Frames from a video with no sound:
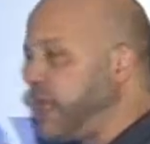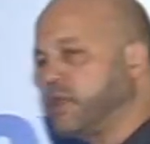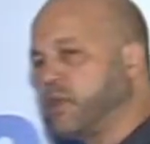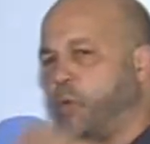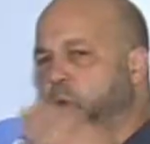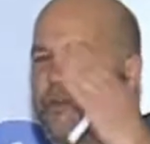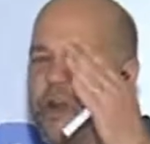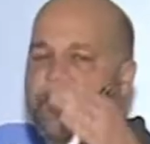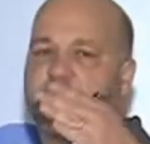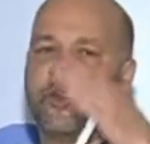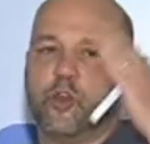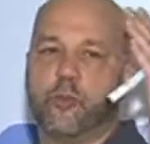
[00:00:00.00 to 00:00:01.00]
So what are
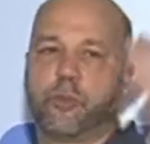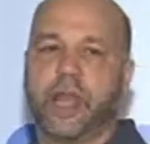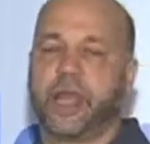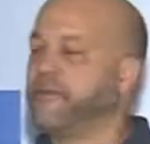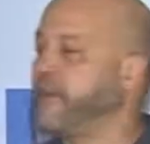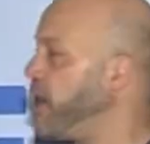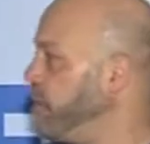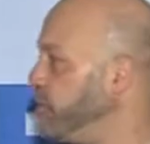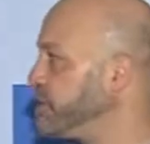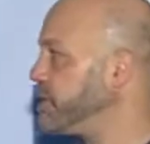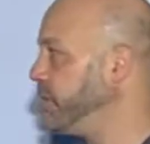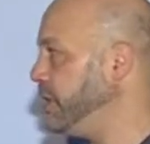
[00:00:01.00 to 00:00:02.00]
a few plate
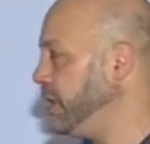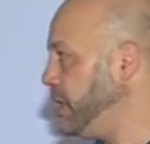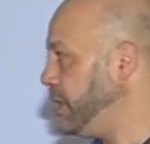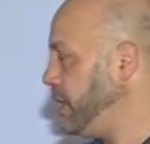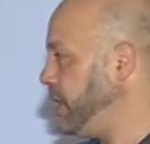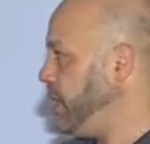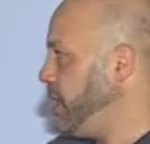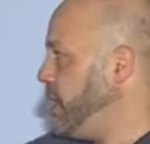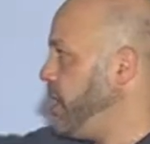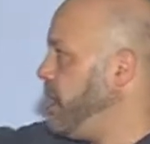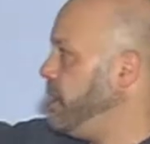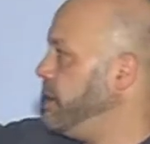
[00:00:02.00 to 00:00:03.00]
variables?
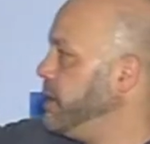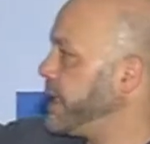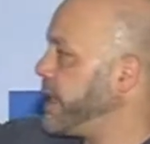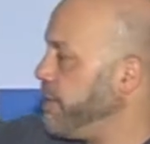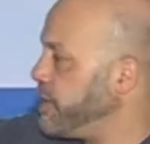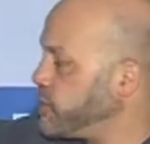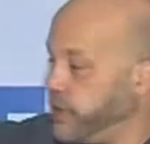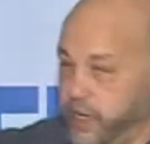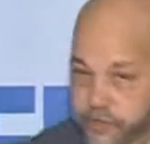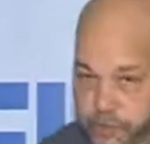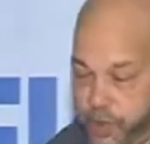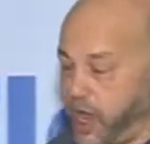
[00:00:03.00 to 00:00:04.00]
The chemistry
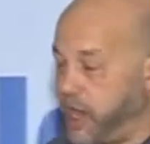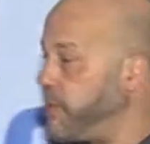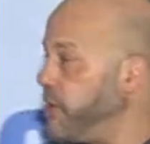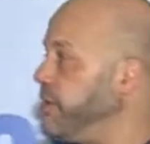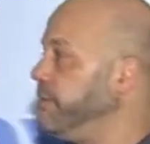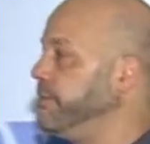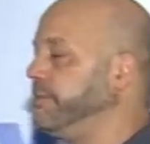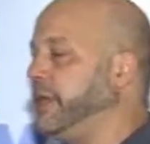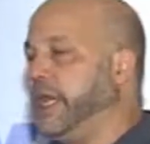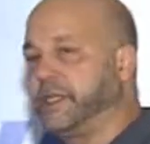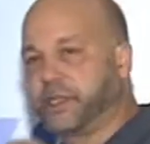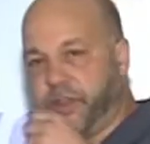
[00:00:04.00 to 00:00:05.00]
of the polymer,
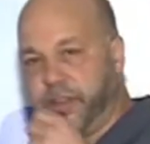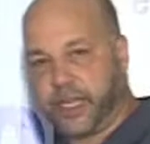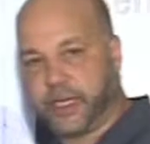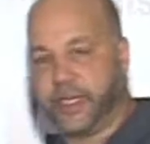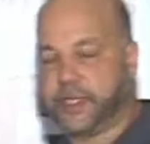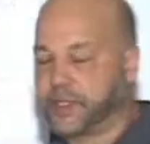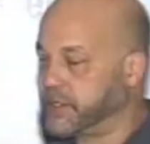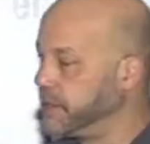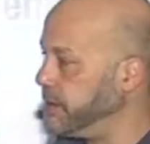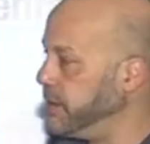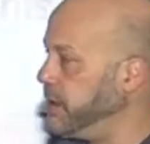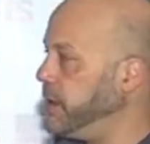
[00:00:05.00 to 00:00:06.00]
its
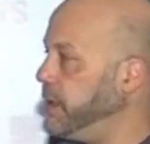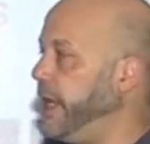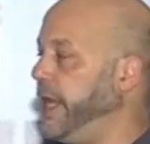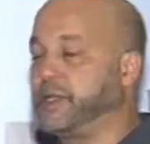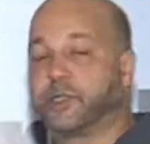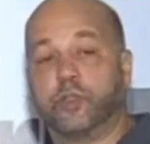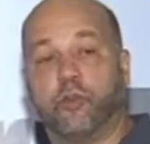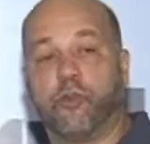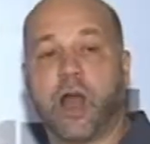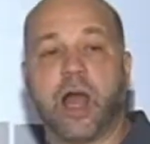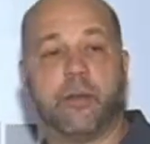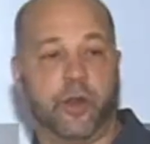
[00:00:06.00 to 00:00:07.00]
thickness, its
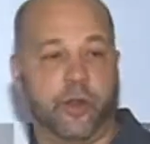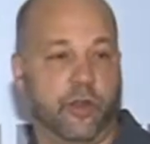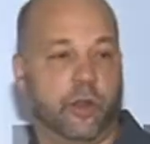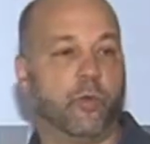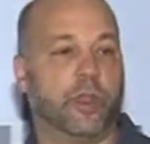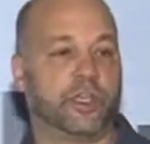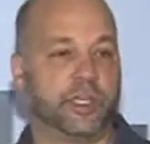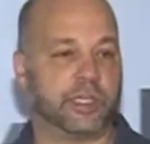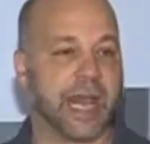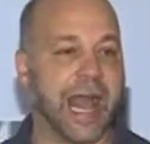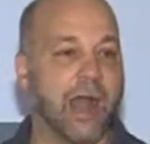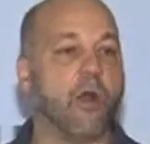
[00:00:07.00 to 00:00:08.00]
durometer, which
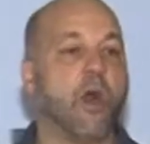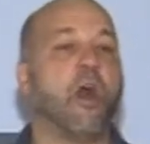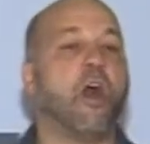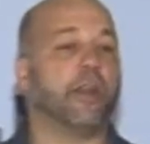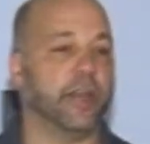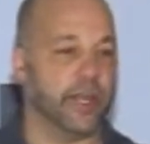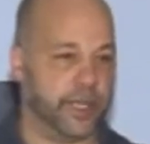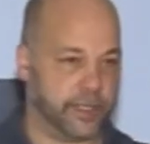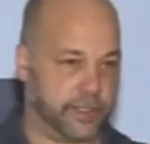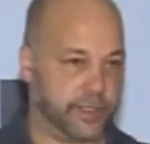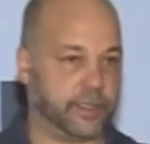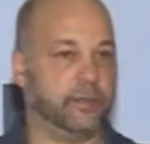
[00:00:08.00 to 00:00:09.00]
is how hard it
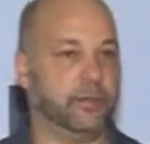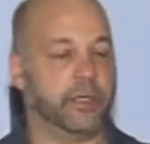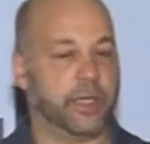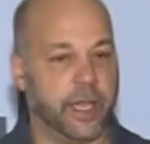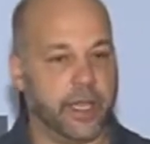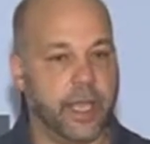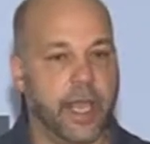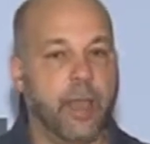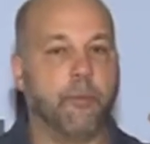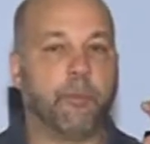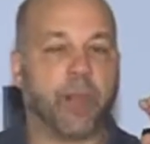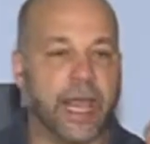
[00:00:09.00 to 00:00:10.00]
is, okay?
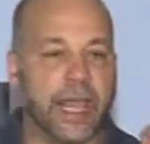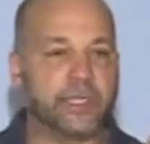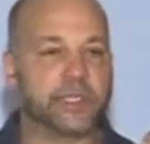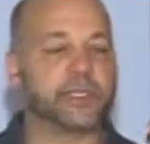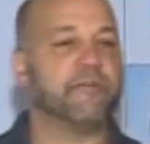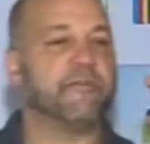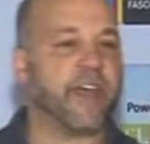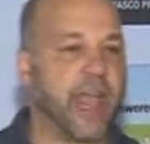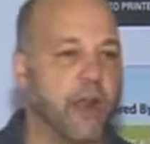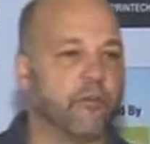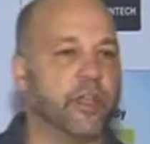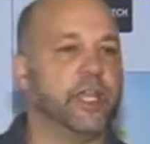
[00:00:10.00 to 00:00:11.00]
Plates
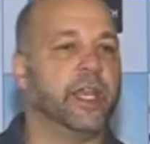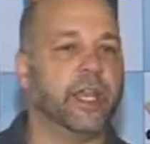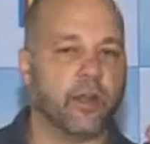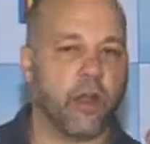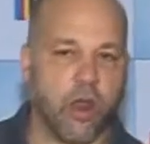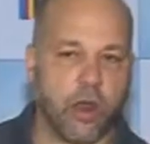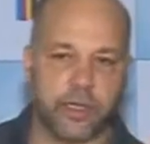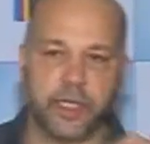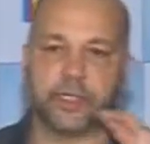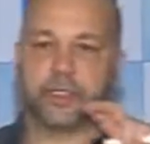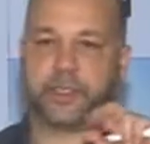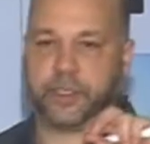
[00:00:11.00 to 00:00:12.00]
vary in
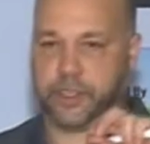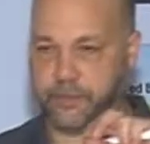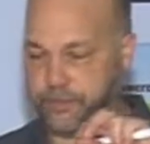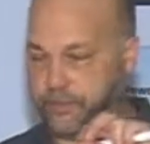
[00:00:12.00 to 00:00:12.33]
hardness.